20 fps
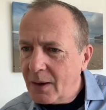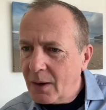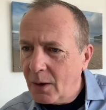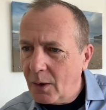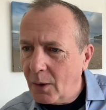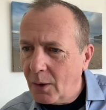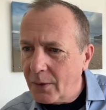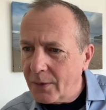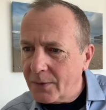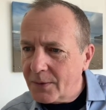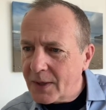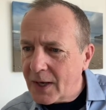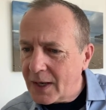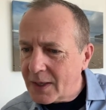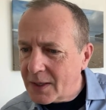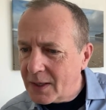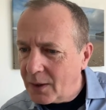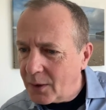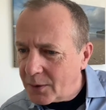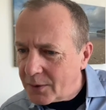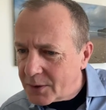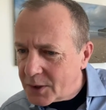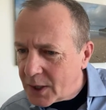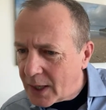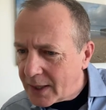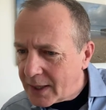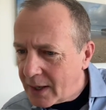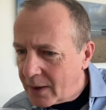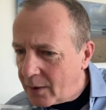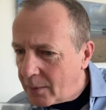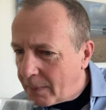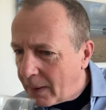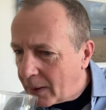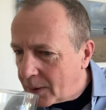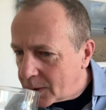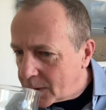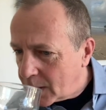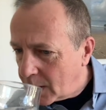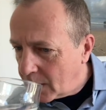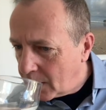lot of chat here
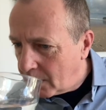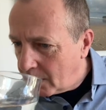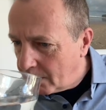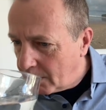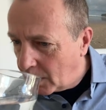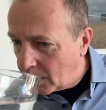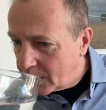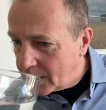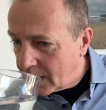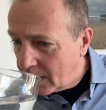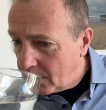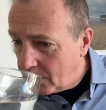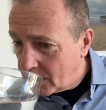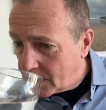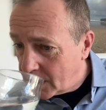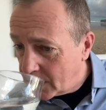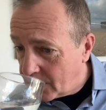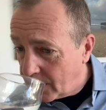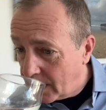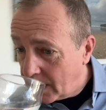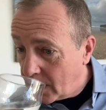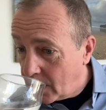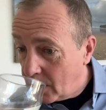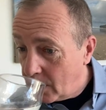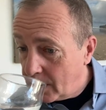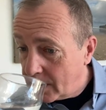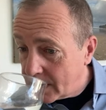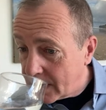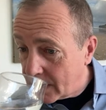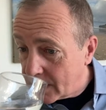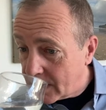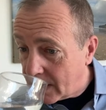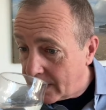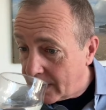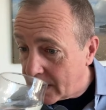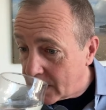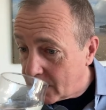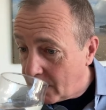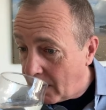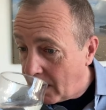about Malta, which is really cool. It sounds like
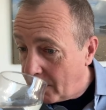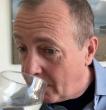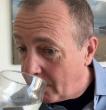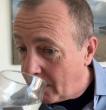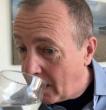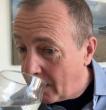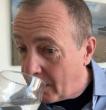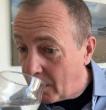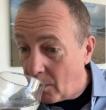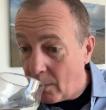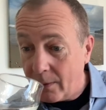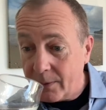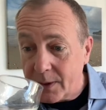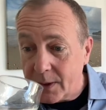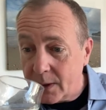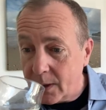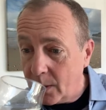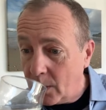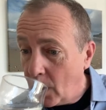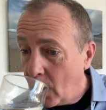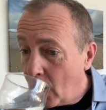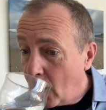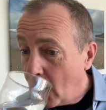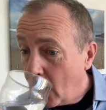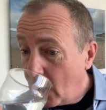that's what might be one to do.